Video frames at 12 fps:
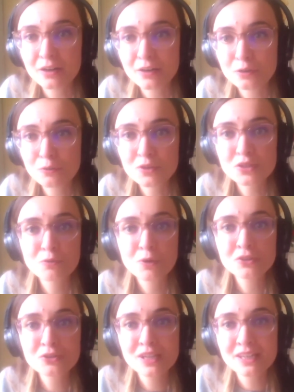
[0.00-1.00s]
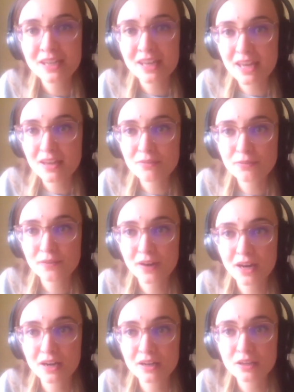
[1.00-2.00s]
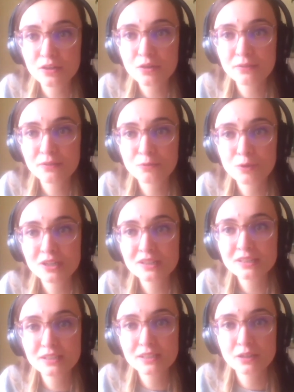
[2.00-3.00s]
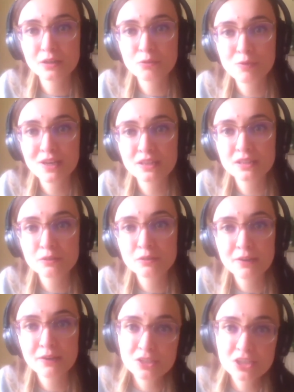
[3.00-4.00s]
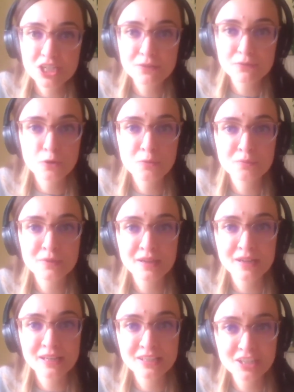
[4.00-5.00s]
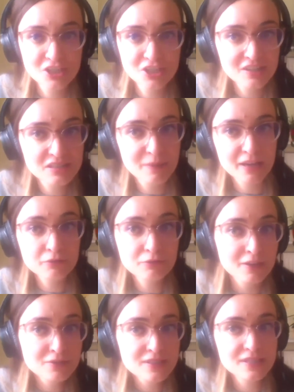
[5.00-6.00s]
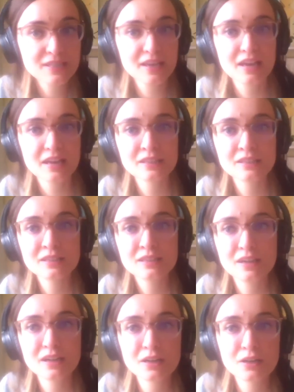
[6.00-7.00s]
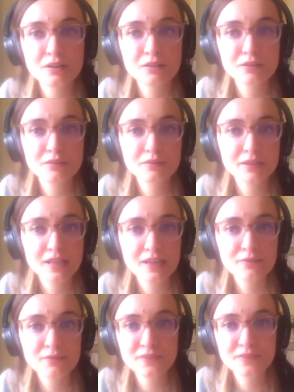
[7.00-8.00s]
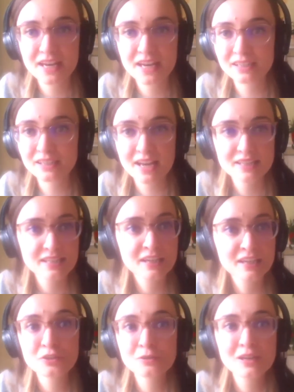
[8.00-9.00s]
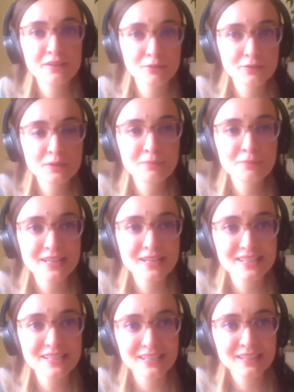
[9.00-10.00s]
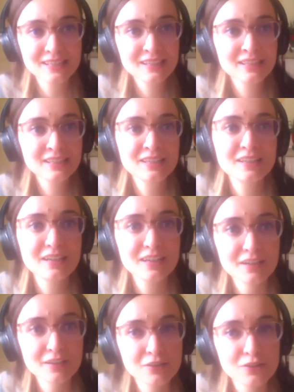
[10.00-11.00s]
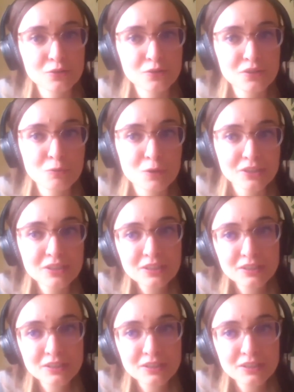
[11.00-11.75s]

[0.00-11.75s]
who was wondering if you have worked with refugees from indigenous backgrounds and if that adds another level of complexity to the work.